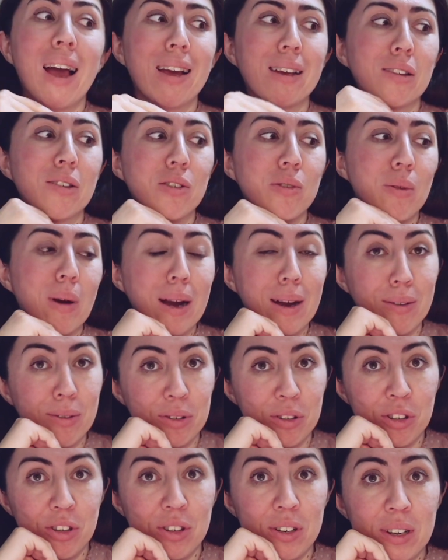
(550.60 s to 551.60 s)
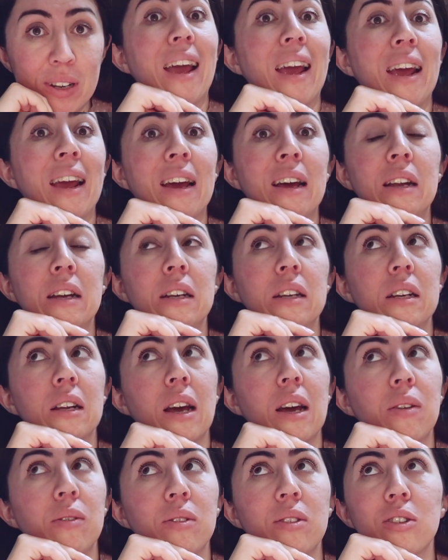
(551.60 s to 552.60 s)
I scrounged and
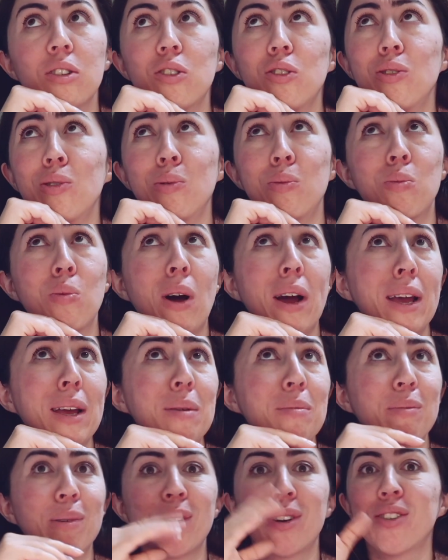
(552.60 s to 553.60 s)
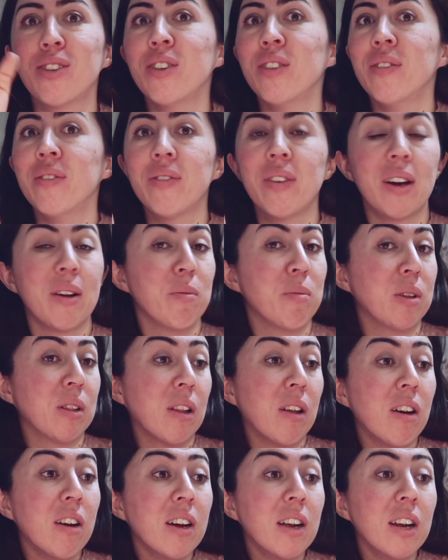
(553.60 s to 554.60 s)
I was gonna do white but couldn't find one
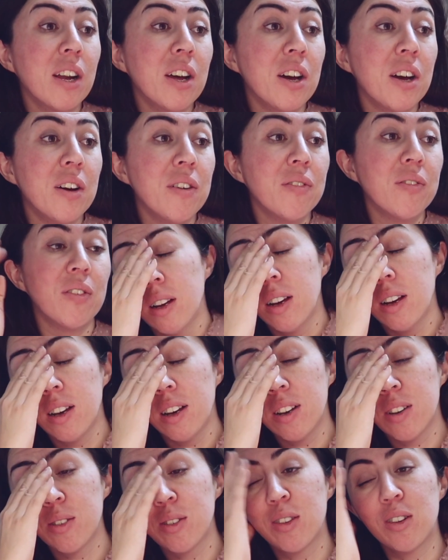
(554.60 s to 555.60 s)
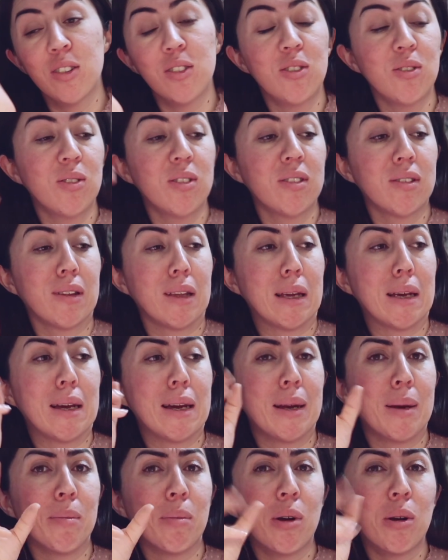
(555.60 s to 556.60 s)
long enough. I was gonna do this like
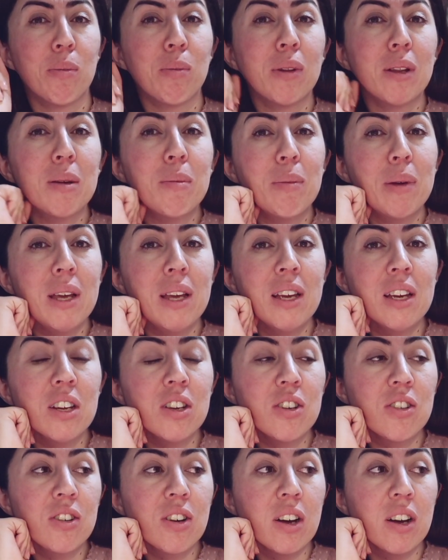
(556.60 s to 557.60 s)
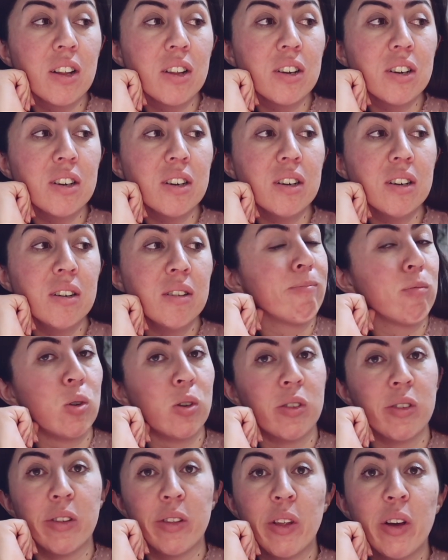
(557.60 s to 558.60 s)
kind of purpley pinkish color.
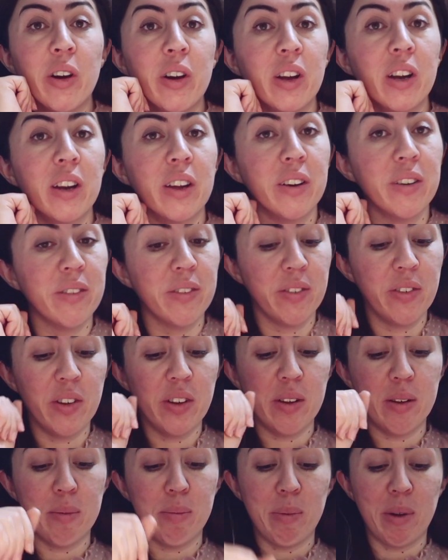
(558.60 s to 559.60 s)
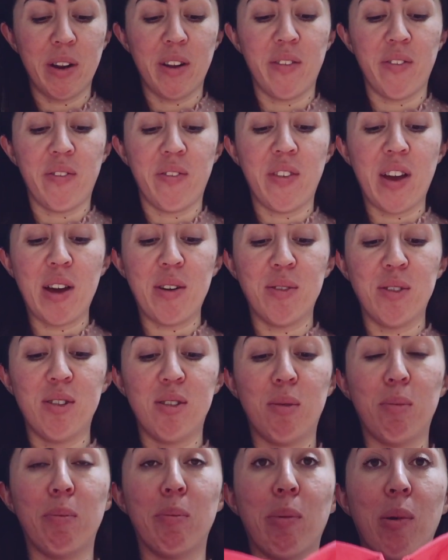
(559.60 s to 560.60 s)
Wasn't long enough, but I found
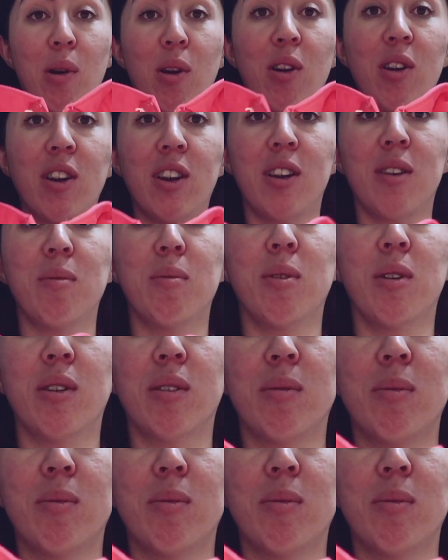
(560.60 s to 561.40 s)
this burgundy one,